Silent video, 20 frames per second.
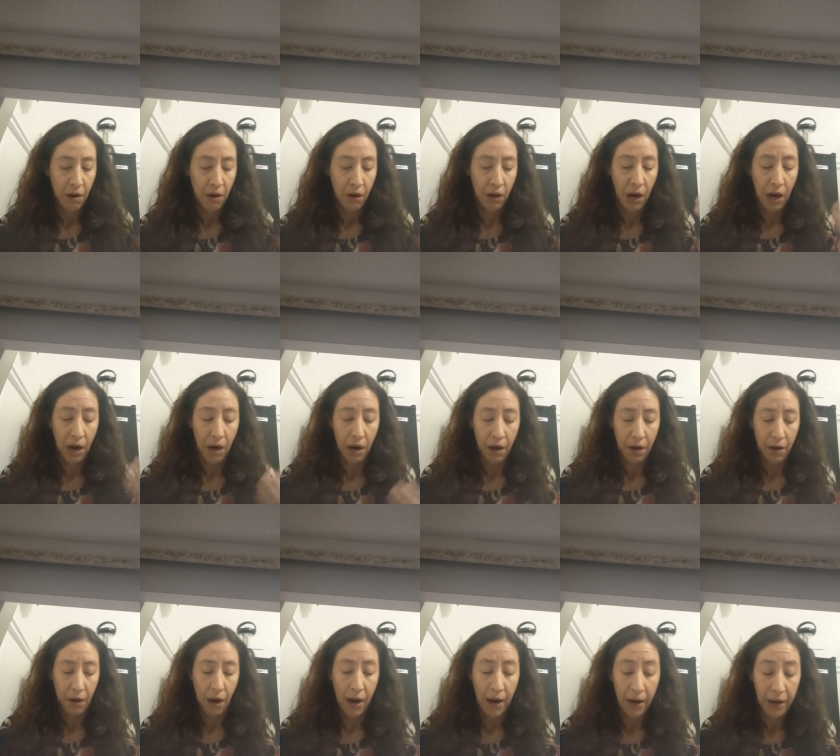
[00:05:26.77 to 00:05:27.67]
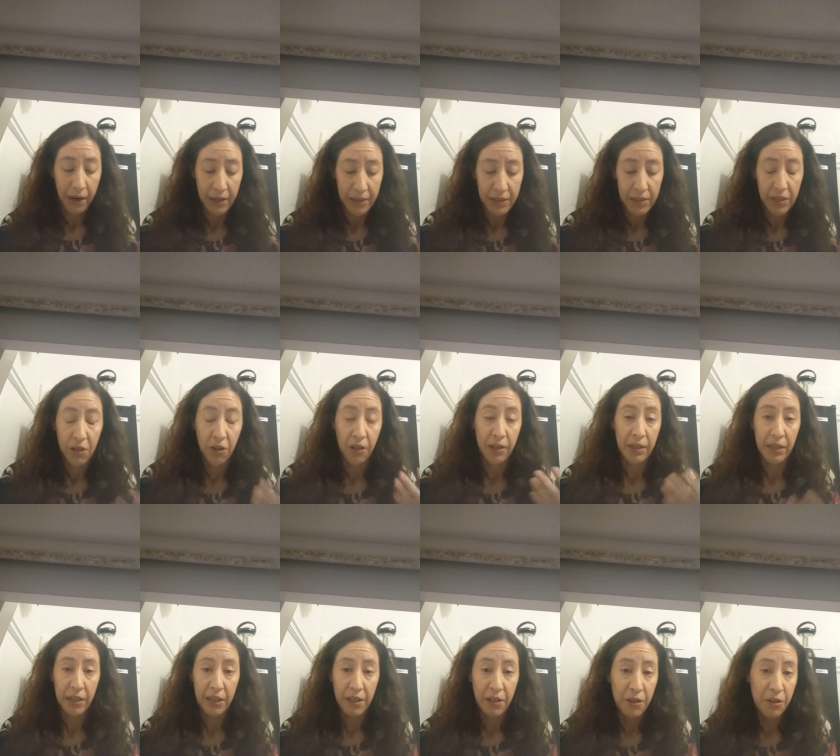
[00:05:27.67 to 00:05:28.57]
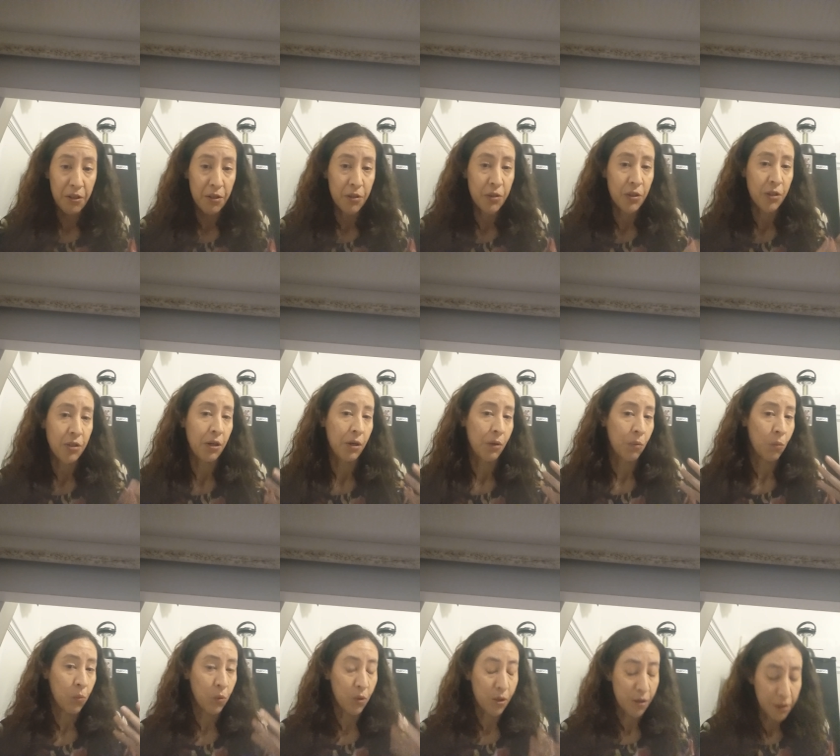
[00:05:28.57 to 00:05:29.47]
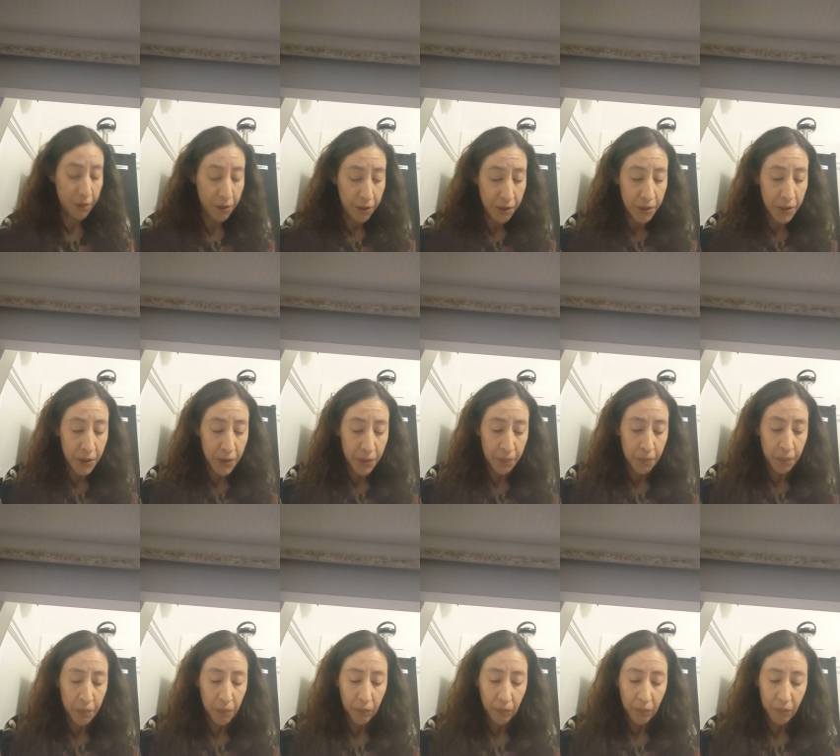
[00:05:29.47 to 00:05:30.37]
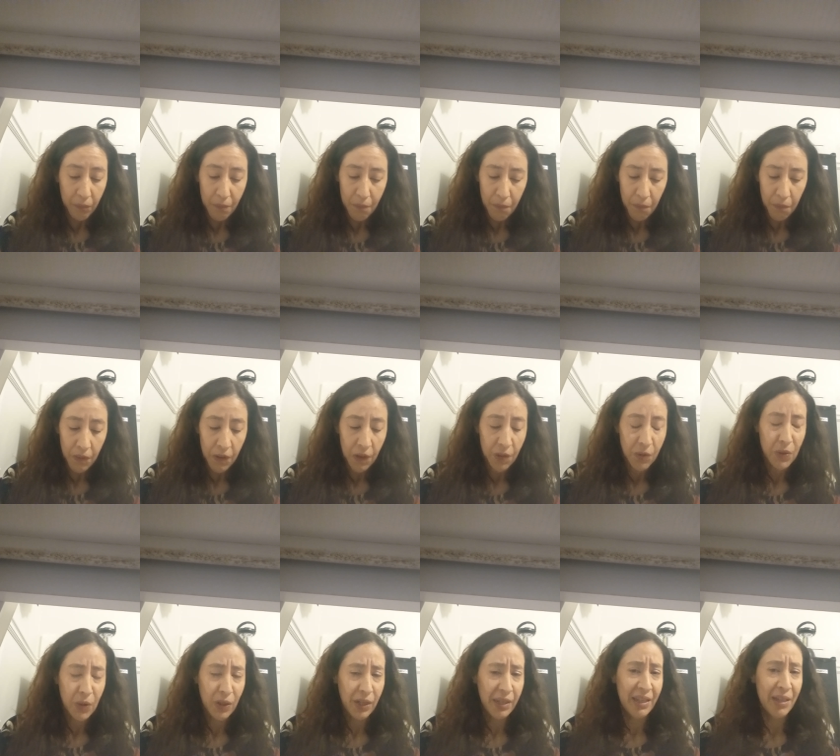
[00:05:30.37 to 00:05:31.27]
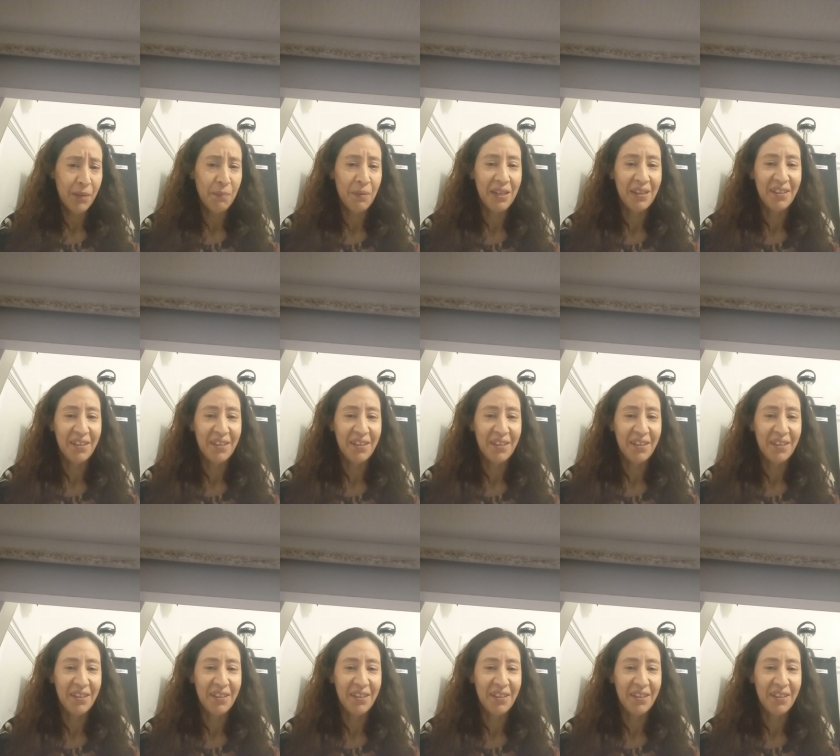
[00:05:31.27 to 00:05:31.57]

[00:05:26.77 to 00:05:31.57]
our eyes and our ears and our words. So I keep